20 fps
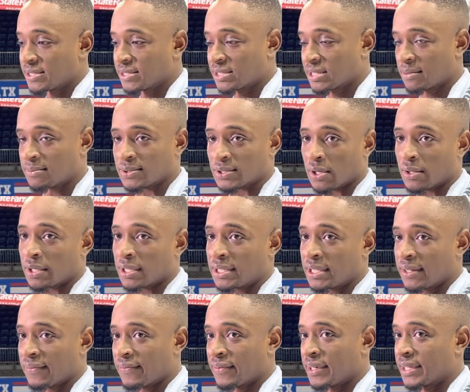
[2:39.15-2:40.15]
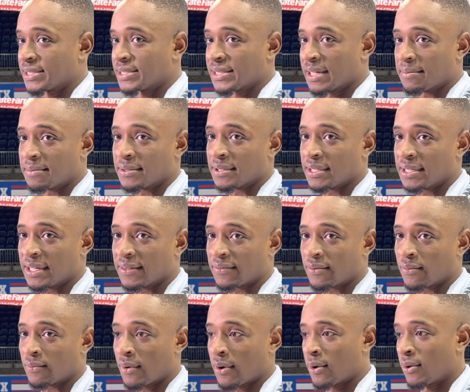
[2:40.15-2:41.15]
something totally different, accepting a
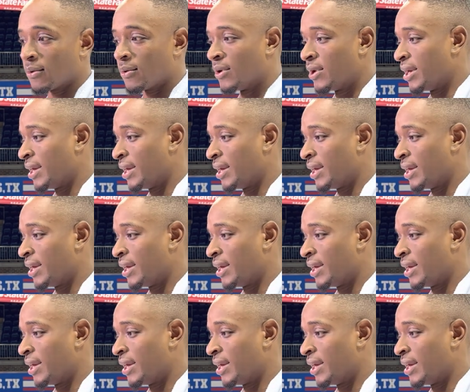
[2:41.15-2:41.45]
different role,